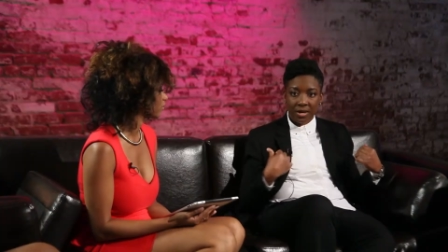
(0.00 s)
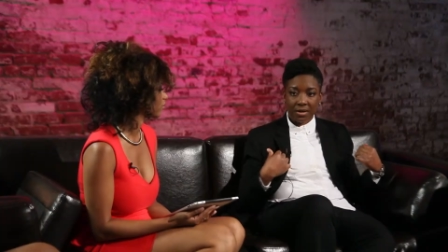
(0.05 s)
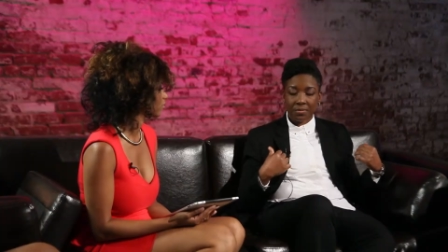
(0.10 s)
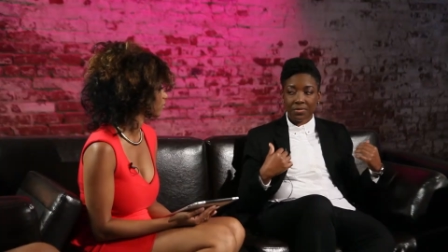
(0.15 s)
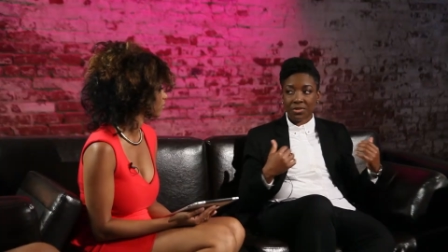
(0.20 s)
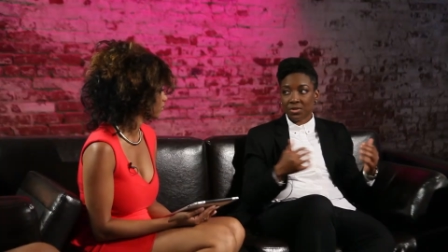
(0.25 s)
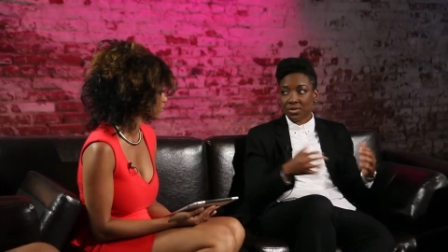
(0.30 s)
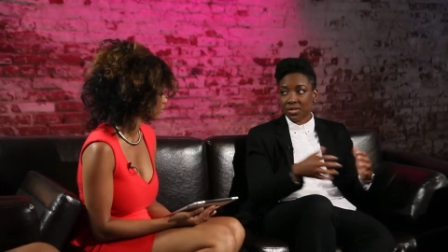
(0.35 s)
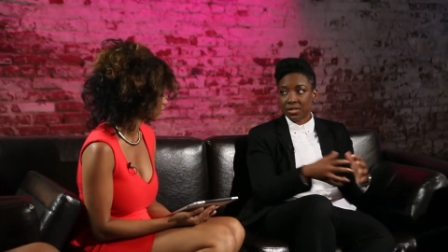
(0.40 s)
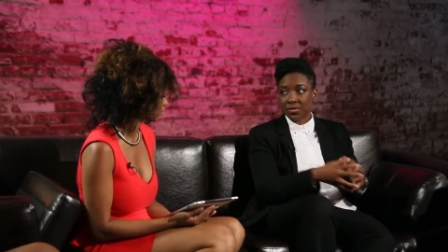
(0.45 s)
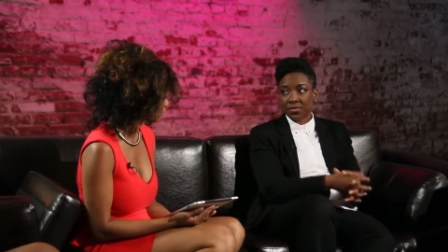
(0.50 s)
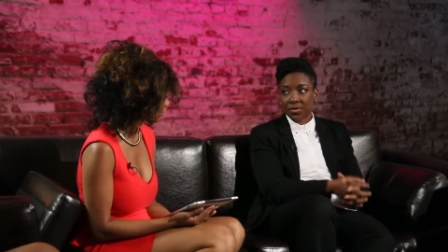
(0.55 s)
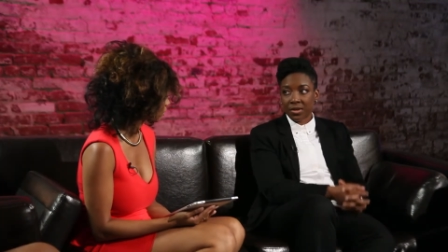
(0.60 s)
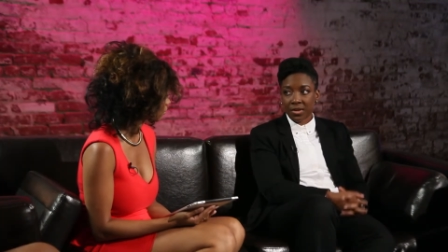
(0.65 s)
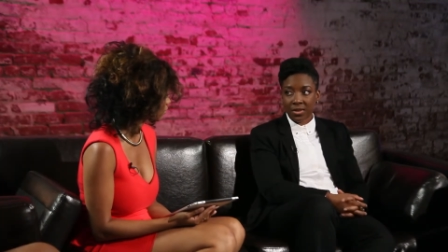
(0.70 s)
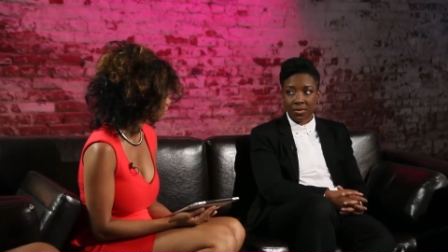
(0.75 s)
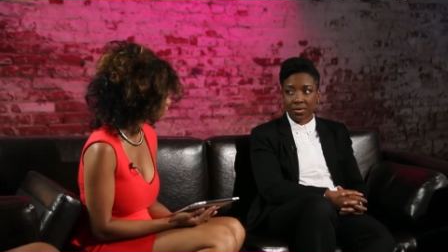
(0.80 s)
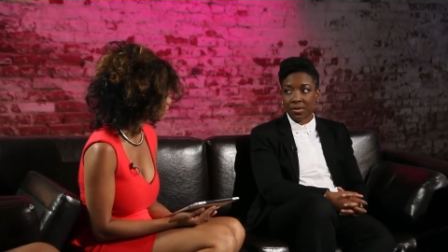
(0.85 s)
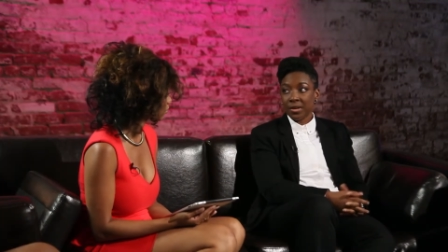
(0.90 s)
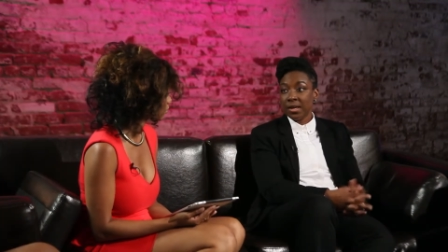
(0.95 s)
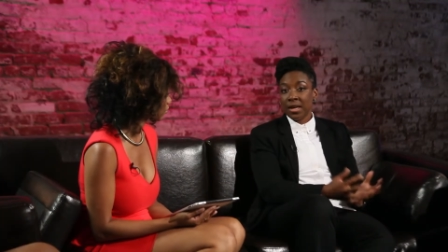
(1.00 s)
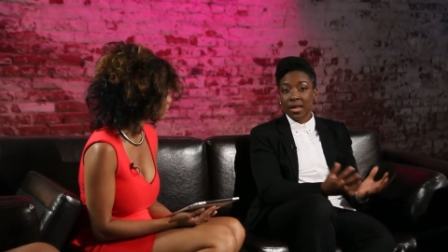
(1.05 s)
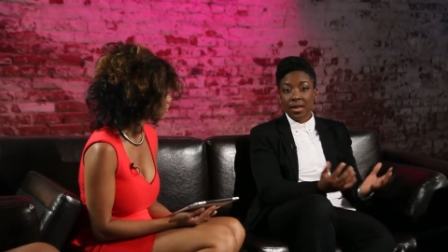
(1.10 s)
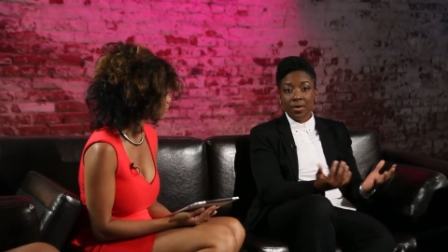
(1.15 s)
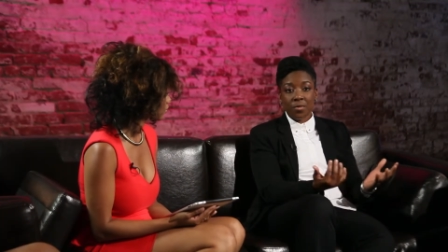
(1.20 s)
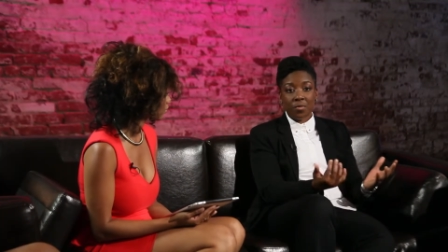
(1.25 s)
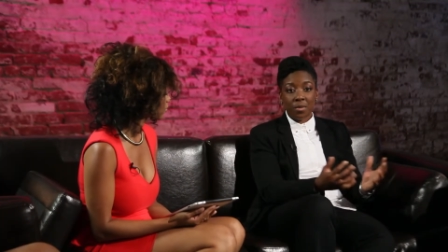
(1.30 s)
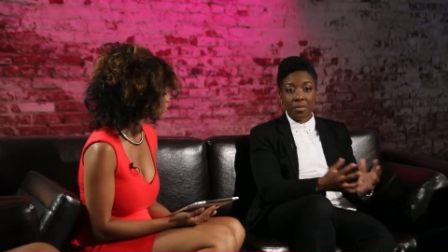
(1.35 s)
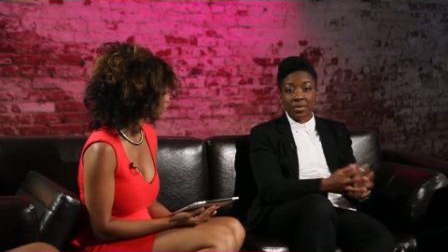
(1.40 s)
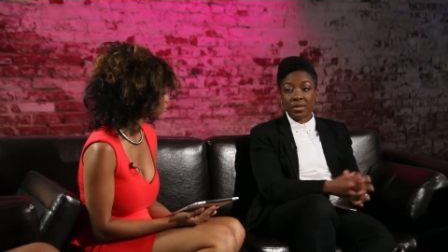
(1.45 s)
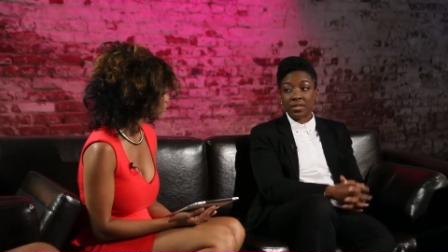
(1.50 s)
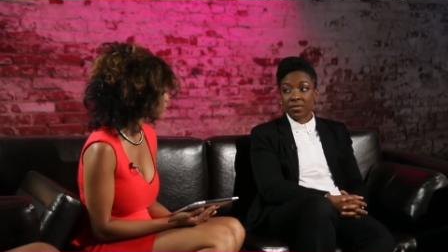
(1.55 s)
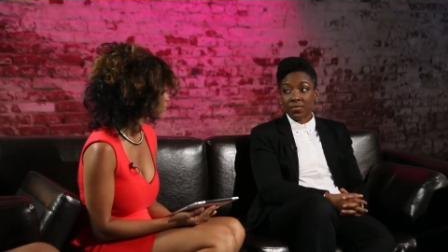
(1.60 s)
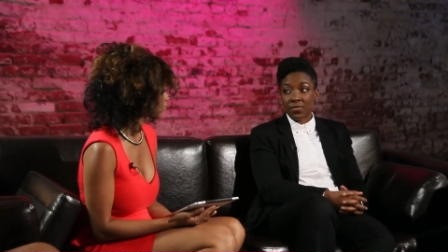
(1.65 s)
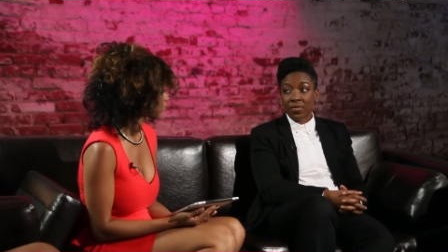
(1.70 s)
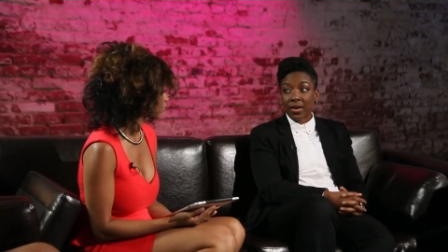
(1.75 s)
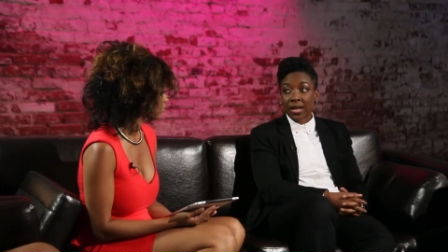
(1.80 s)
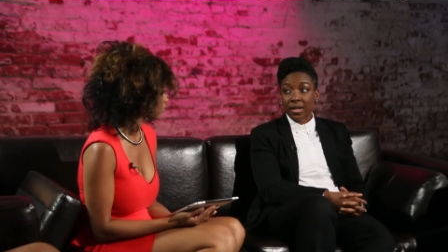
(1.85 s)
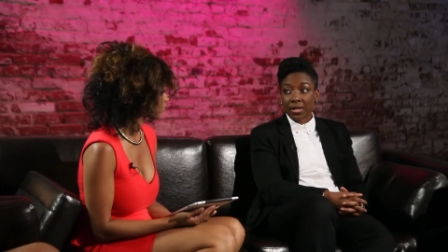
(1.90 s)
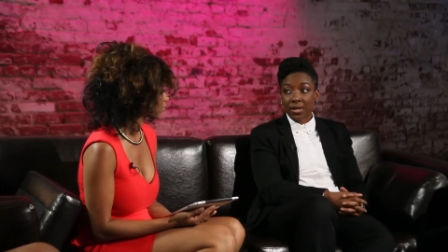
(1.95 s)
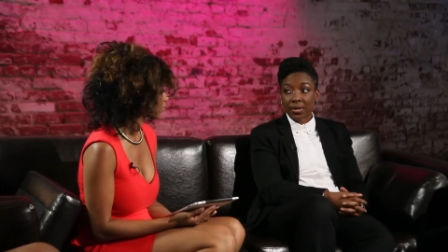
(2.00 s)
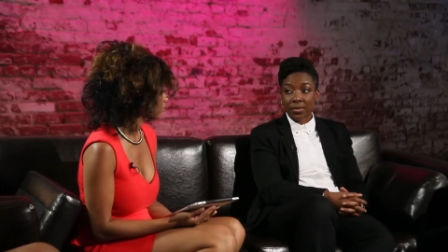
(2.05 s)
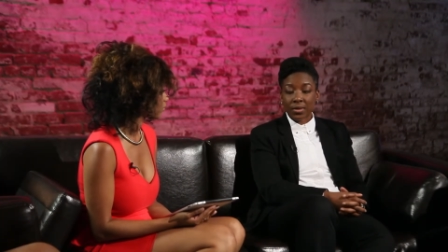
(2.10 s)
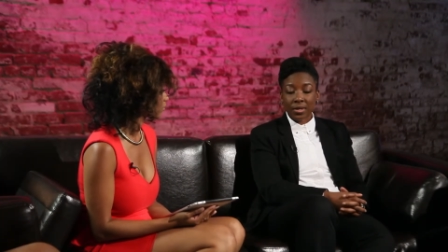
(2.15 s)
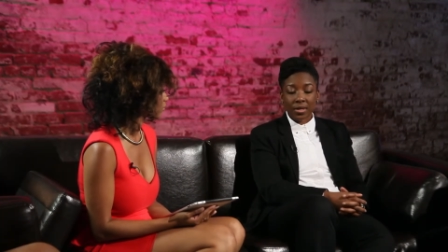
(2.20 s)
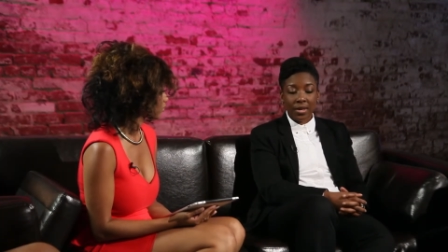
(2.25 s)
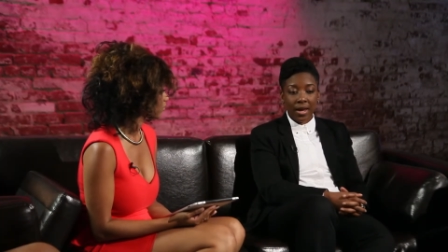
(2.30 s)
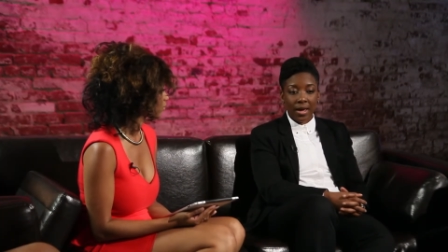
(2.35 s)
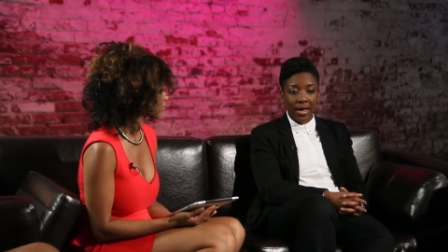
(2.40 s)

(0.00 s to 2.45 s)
opportunities for other women to follow. Yeah,